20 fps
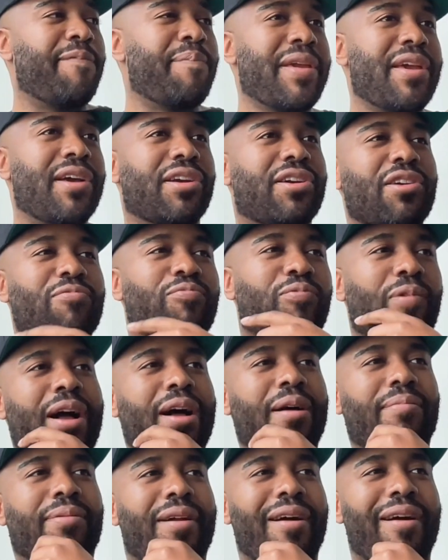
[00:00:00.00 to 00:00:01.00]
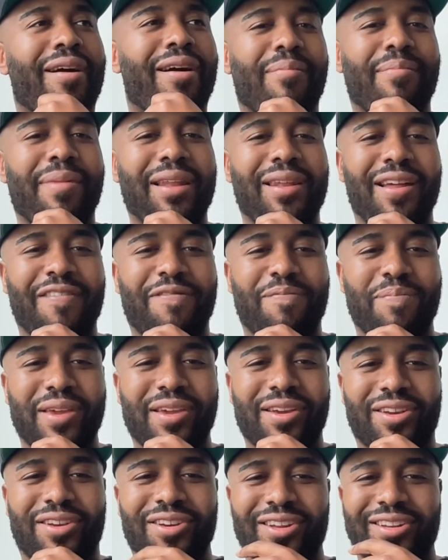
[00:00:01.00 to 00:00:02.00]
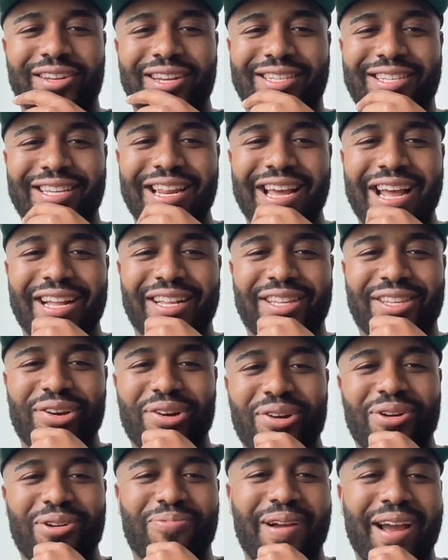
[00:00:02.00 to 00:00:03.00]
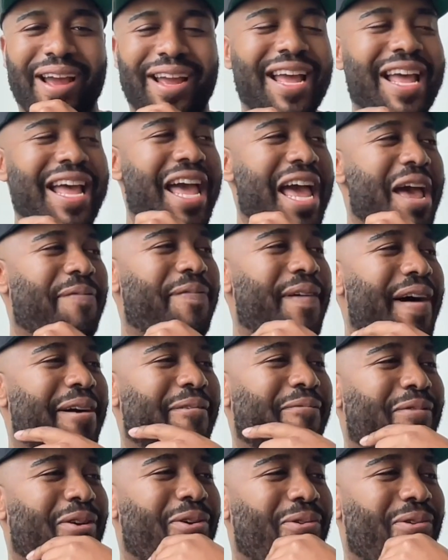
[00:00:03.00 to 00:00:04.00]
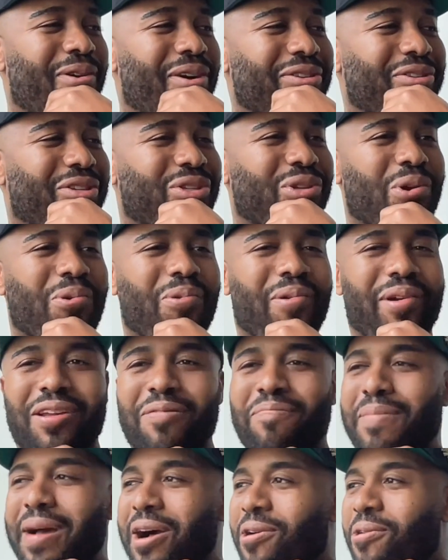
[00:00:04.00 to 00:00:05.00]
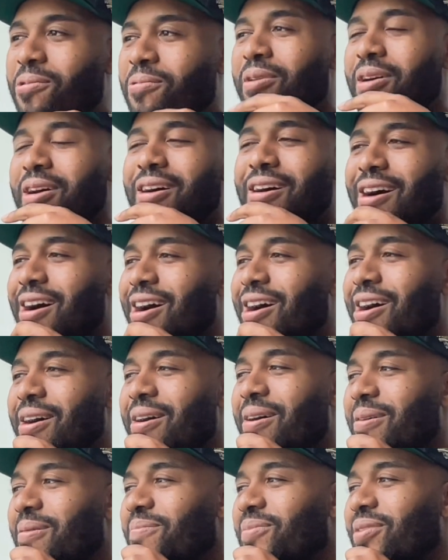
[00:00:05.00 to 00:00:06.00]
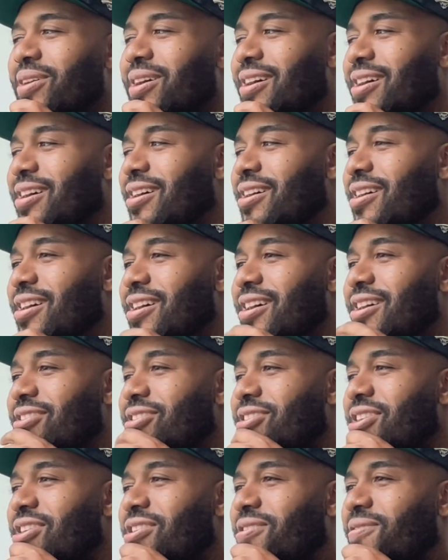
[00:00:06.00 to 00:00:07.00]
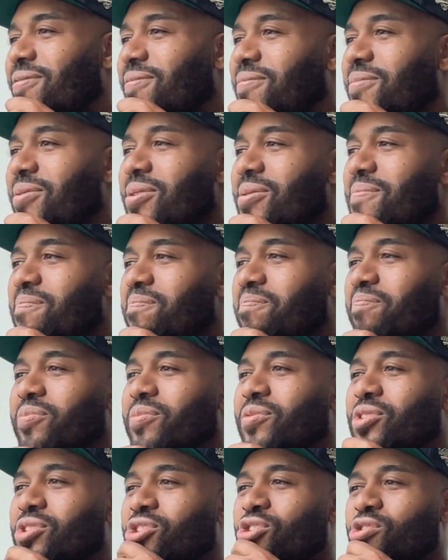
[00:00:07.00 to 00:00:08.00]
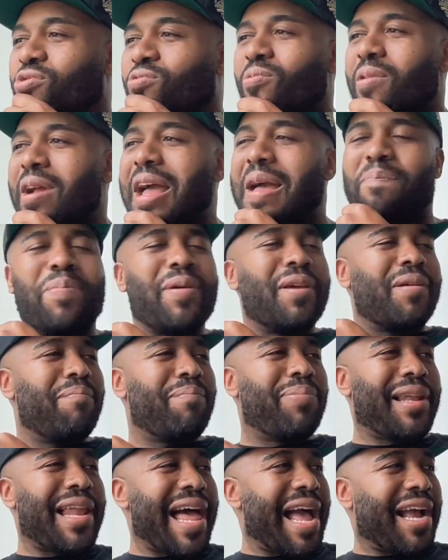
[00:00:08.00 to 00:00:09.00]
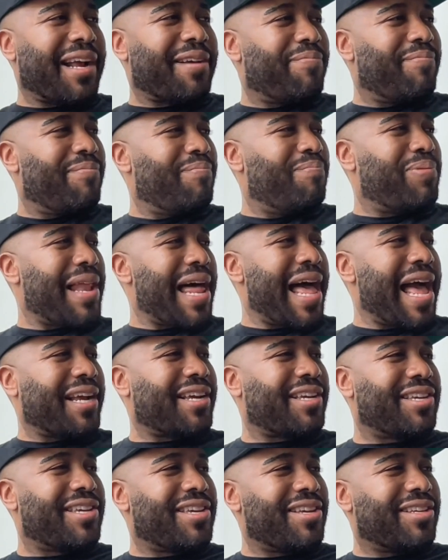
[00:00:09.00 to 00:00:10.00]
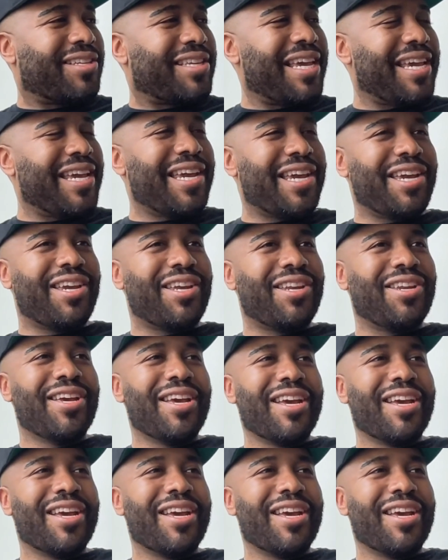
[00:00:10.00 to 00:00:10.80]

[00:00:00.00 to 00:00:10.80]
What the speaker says: me a good rom com. I love me a good this and that and third, right? If I wrote a story about a young scrapping black teen